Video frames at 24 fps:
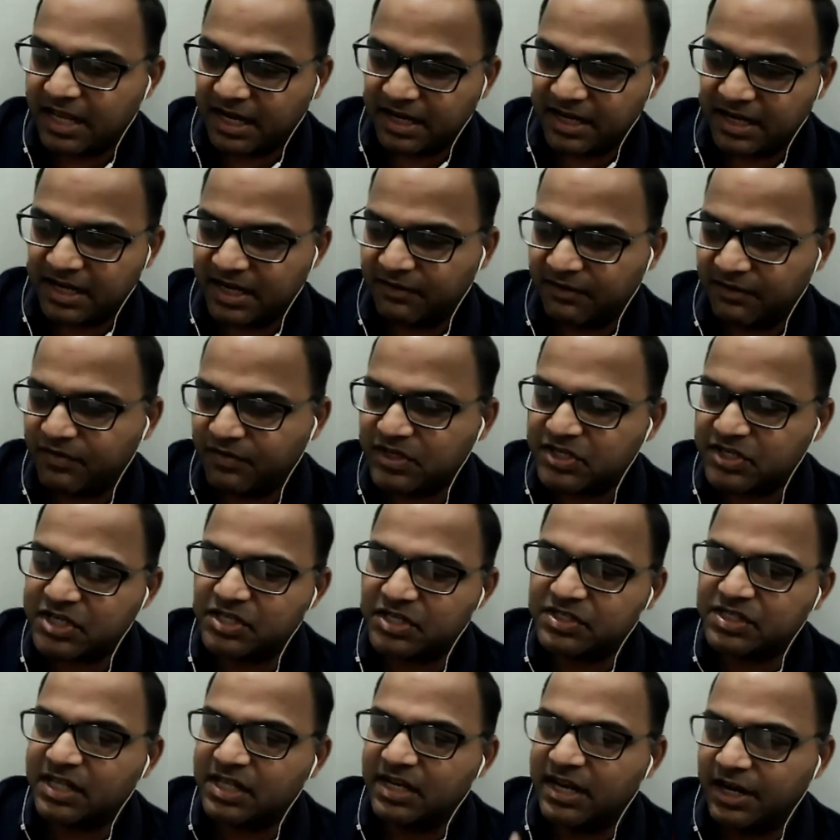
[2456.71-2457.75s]
incretin
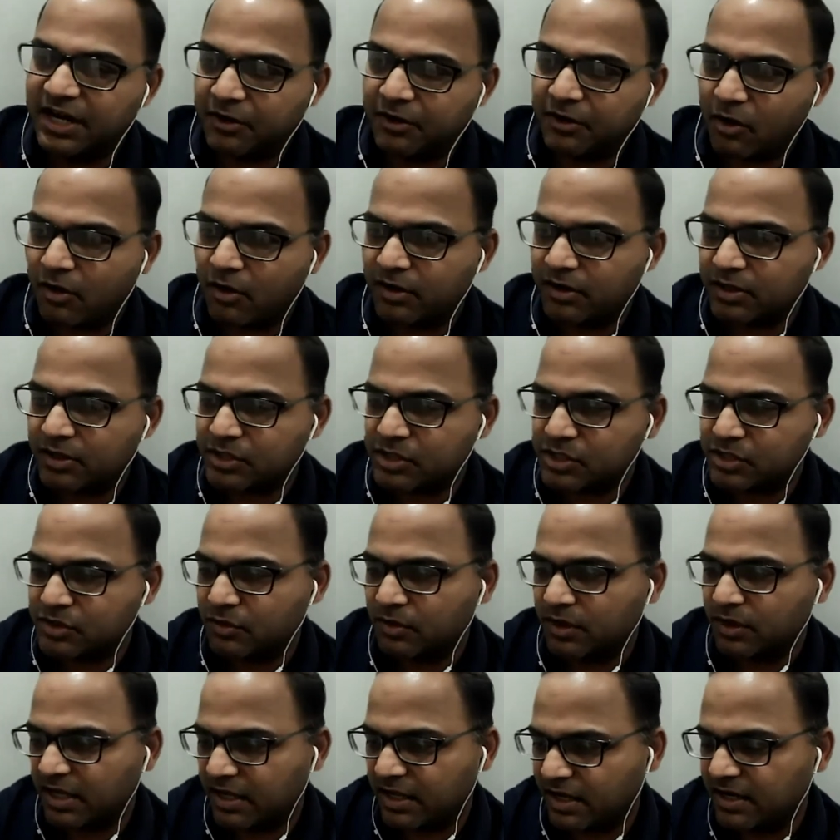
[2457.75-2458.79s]
deficiency later on.
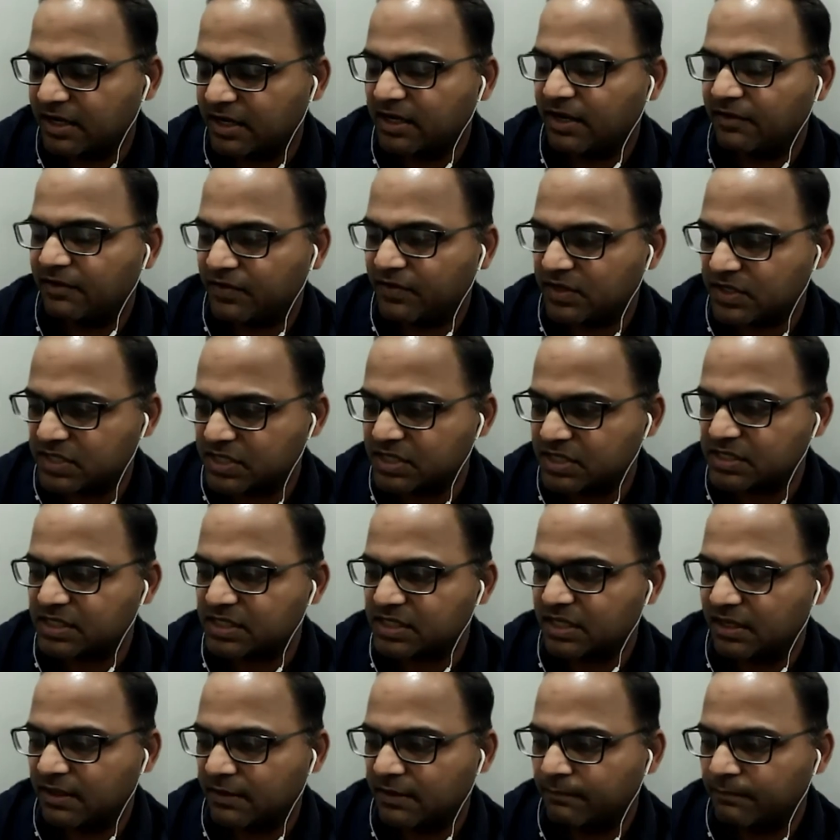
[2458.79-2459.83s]
So incretin
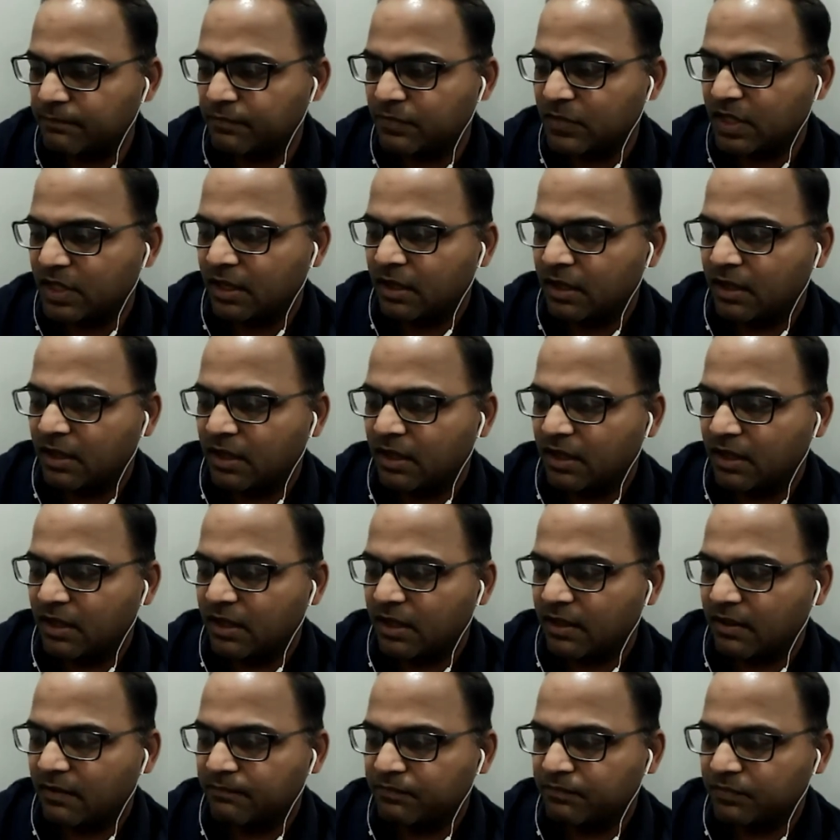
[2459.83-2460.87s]
deficiency
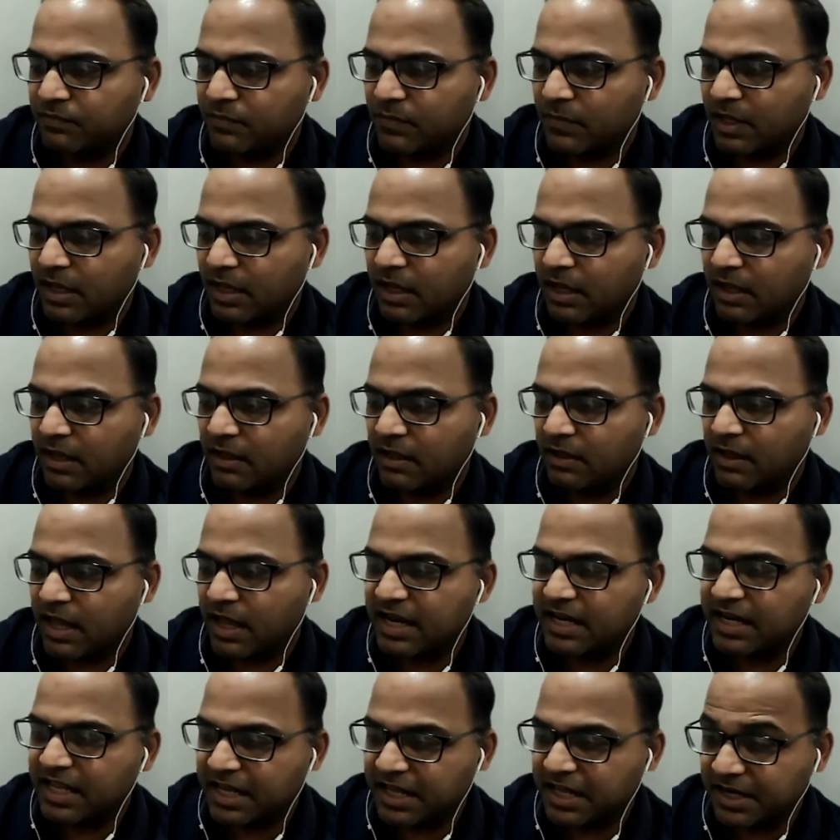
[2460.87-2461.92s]
um,
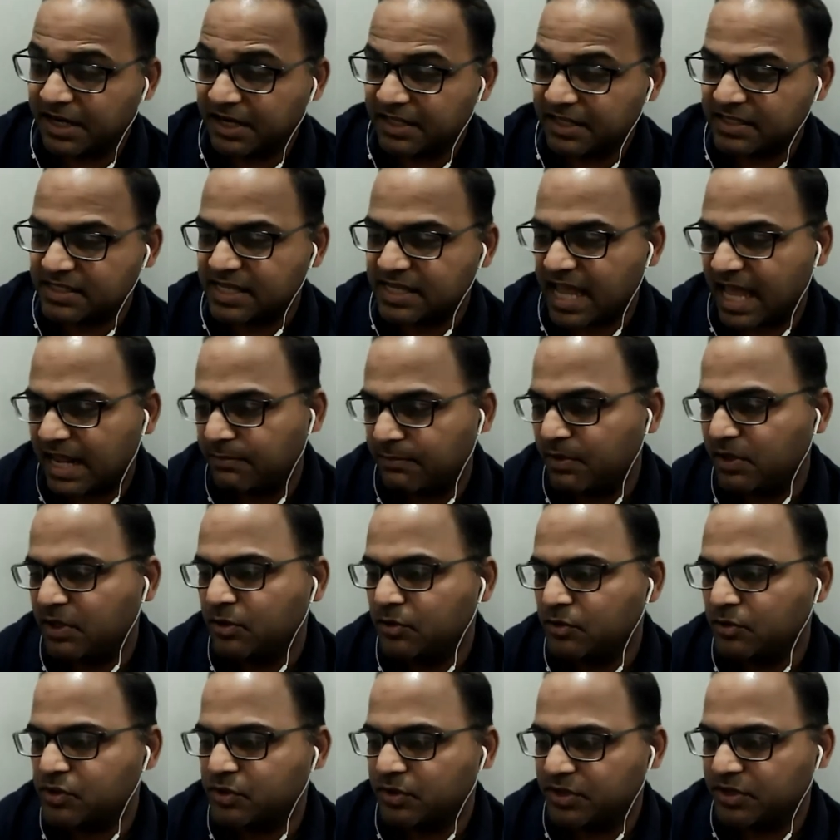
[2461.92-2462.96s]
uh, and incretins can be
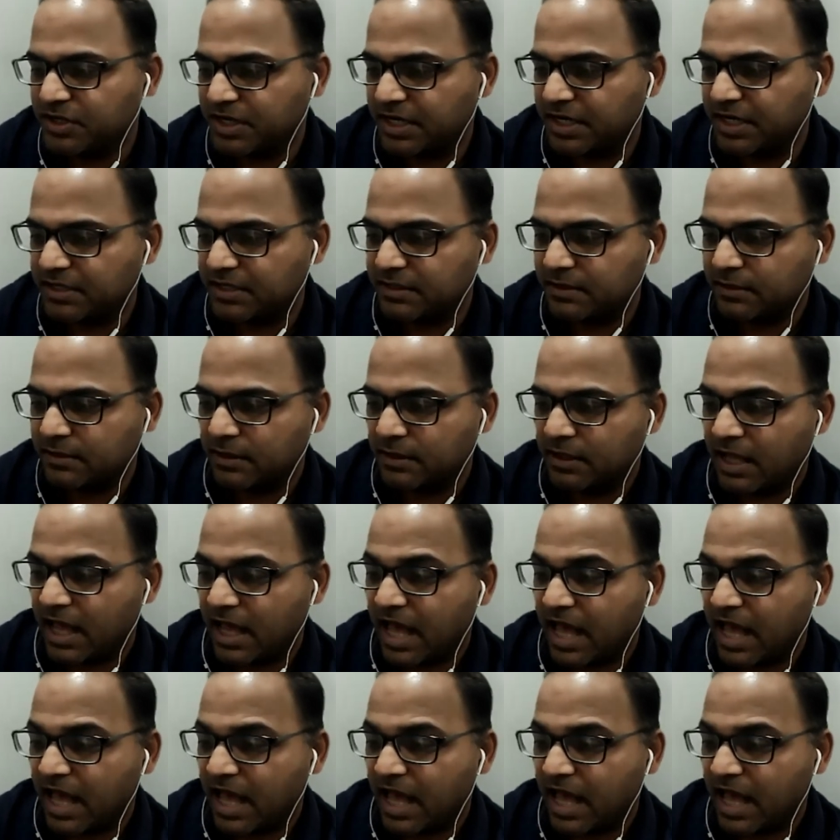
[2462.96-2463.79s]
used to treat